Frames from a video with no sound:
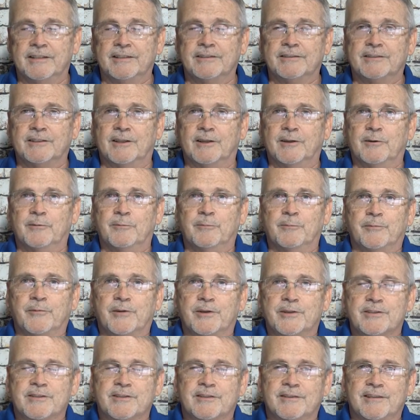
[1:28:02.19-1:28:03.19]
So
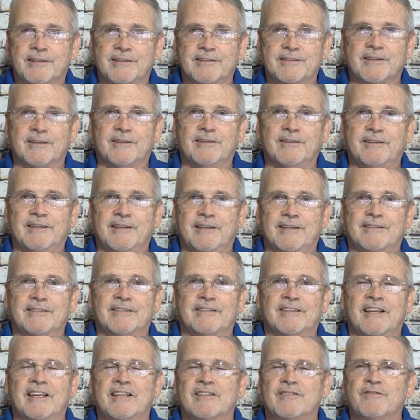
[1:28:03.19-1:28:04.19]

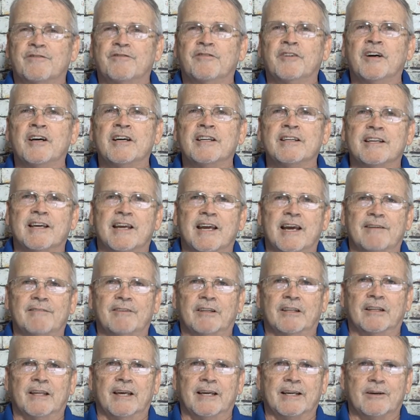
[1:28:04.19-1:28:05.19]
it's fun to have
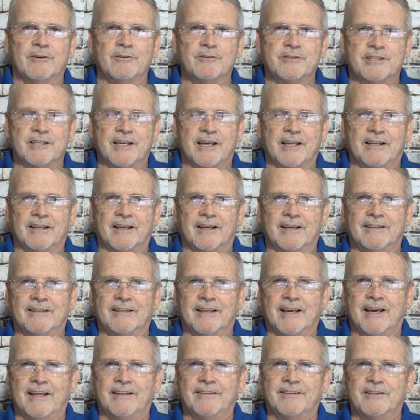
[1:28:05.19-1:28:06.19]
a Lego set like
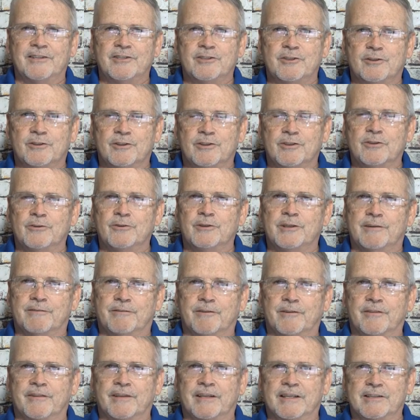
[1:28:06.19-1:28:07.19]
that you can do
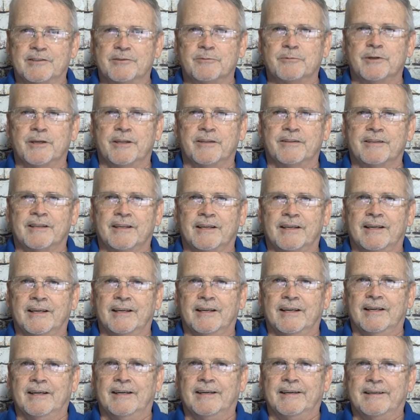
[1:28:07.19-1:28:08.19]
different things with,
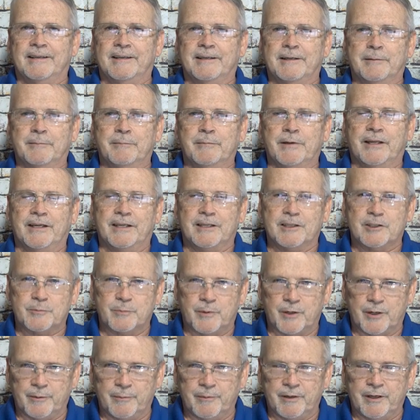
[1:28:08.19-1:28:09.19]
and
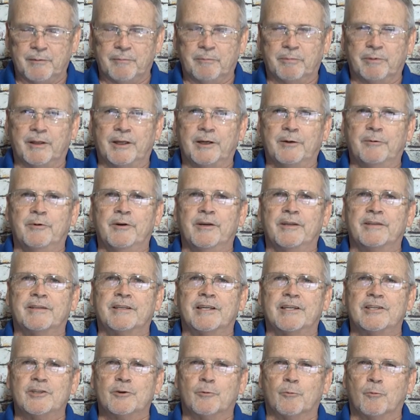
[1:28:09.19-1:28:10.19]
experiment and play with,
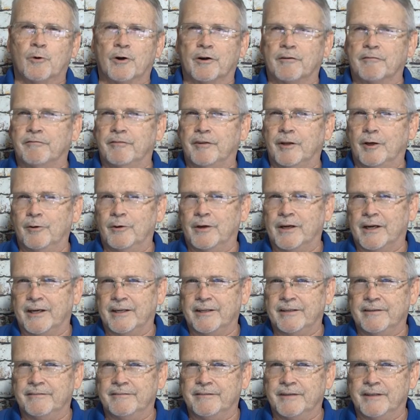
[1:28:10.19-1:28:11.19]
get your workflow
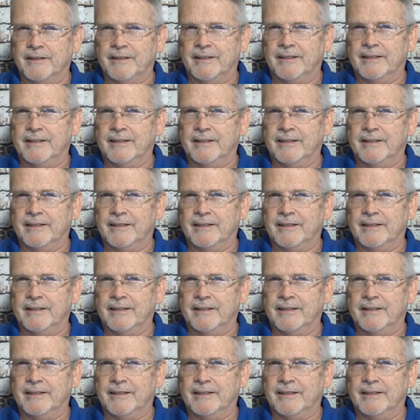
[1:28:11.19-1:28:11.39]
kind of